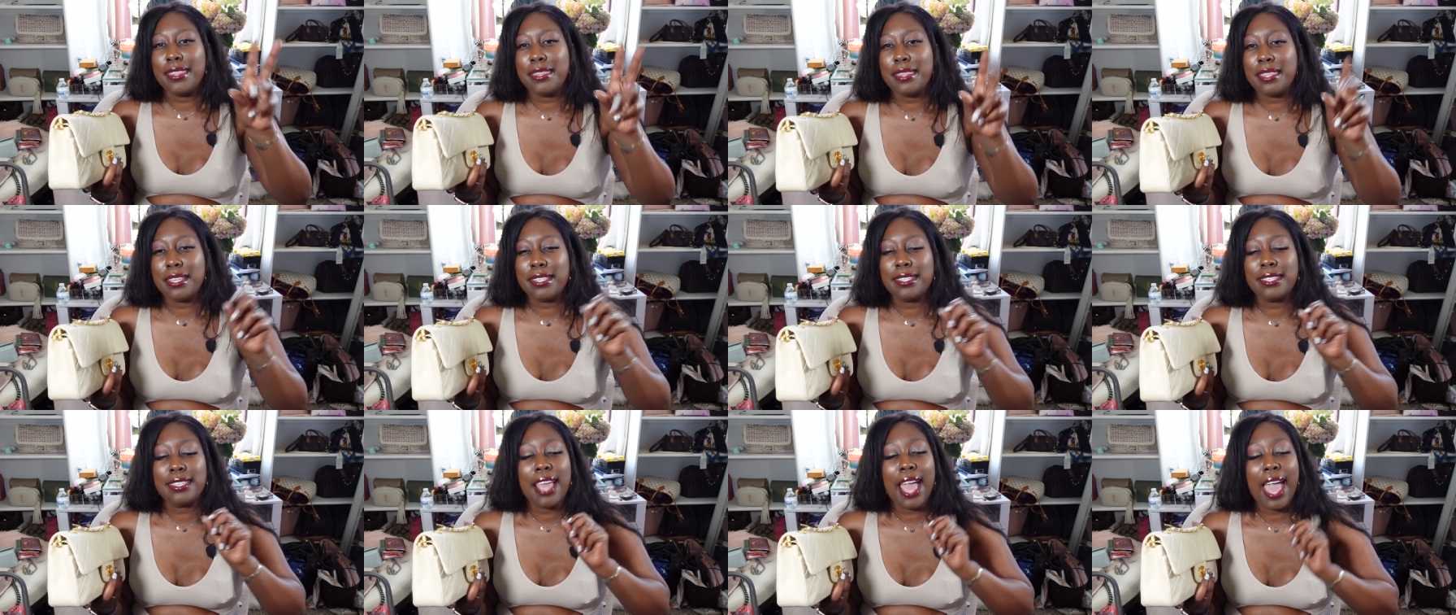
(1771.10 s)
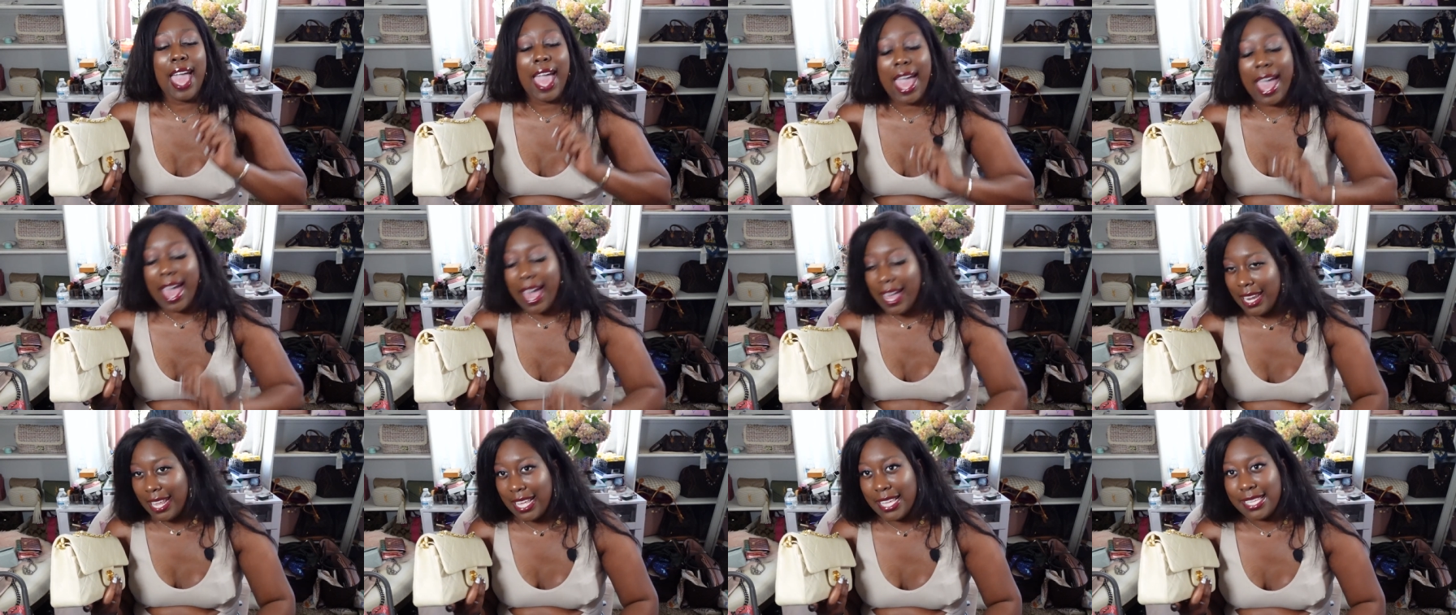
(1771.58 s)
the
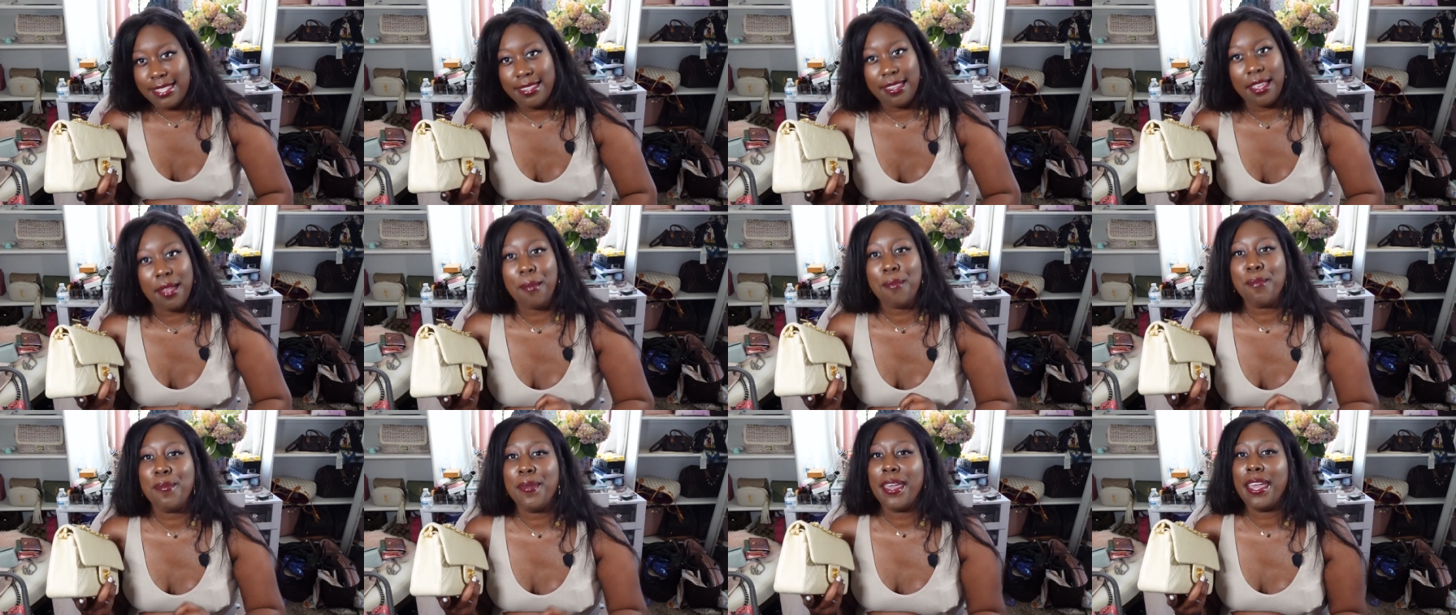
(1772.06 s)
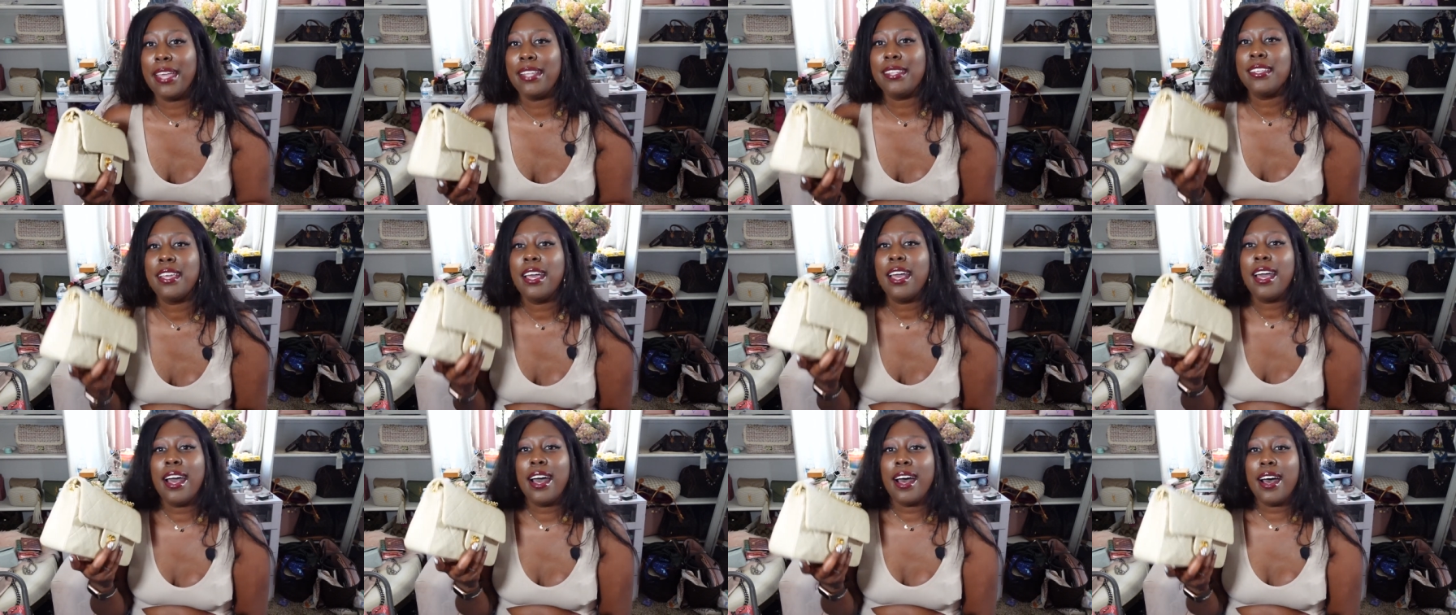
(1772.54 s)
tattest bit
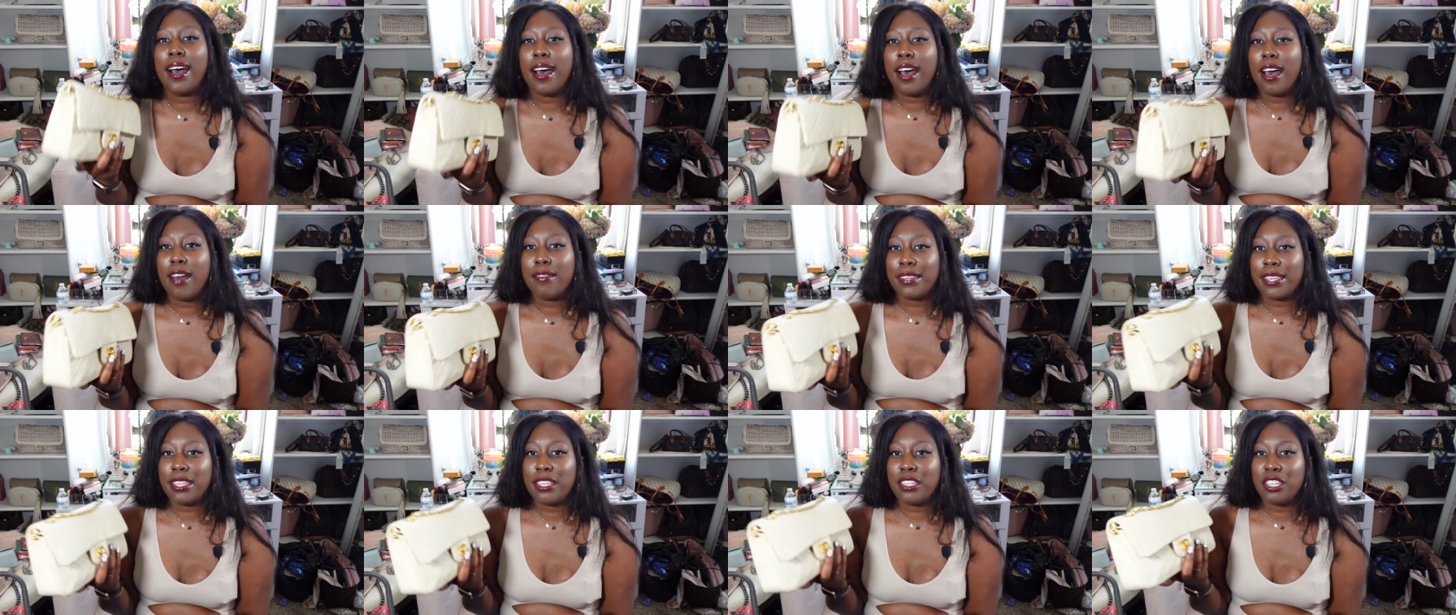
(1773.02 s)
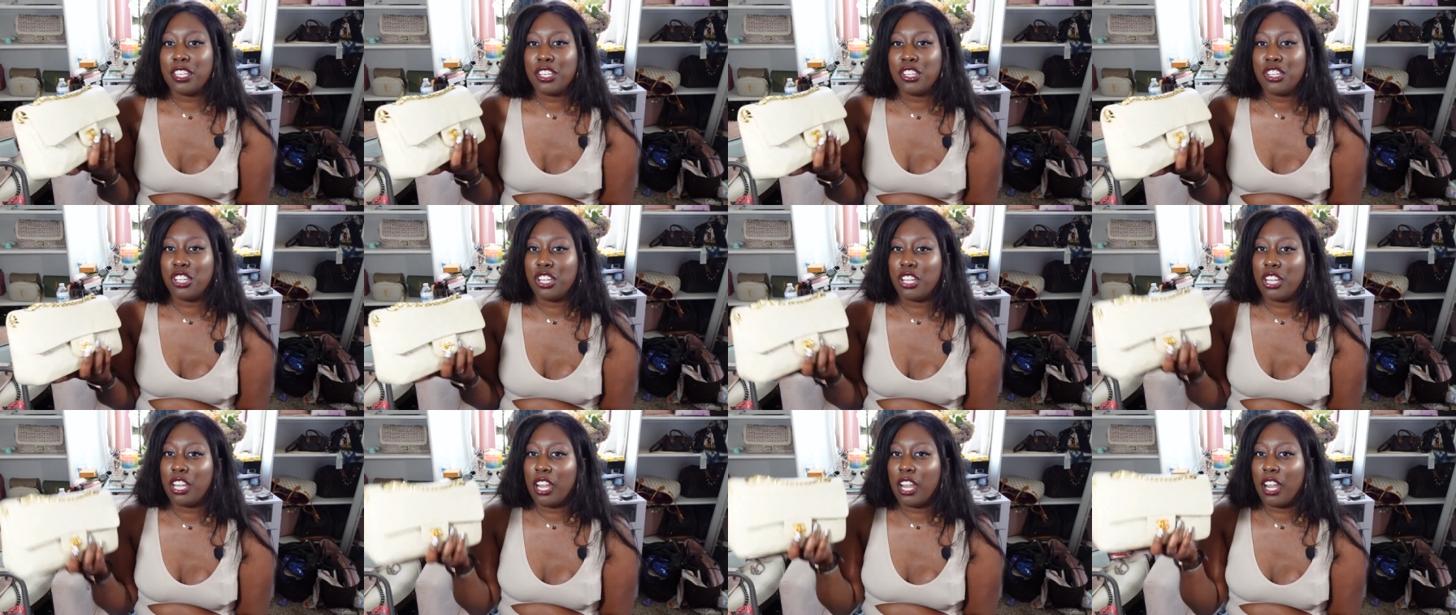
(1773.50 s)
of
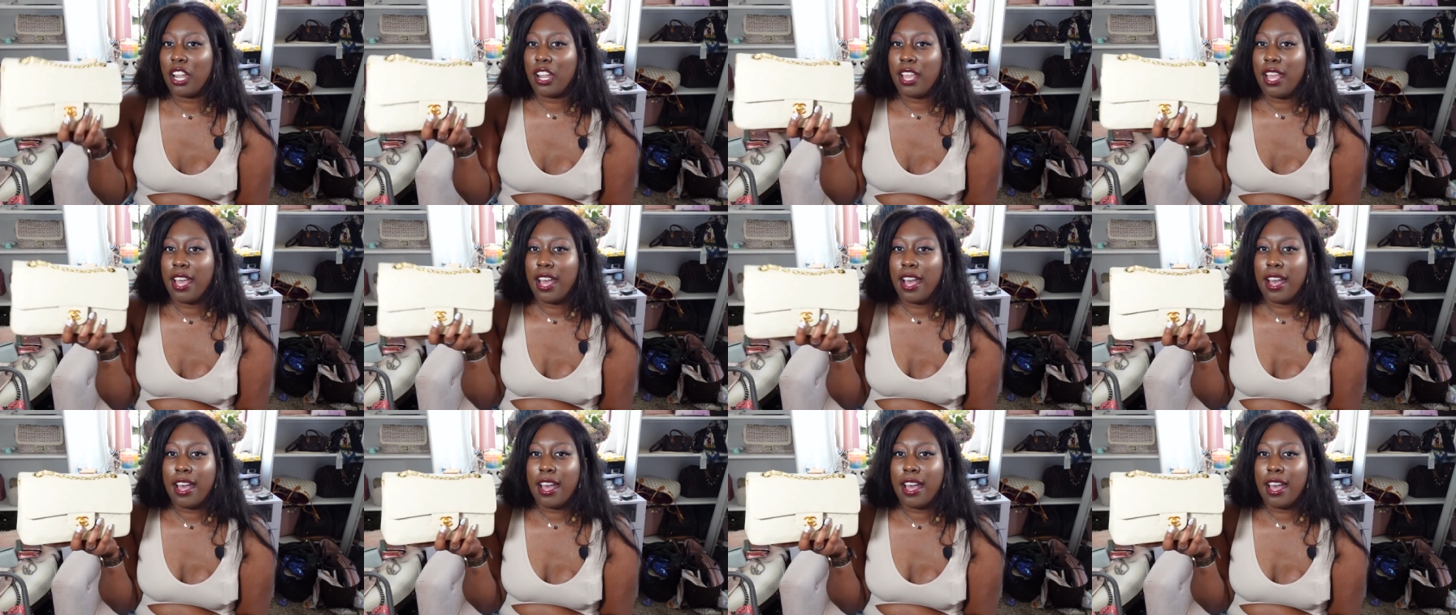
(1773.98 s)
conditioner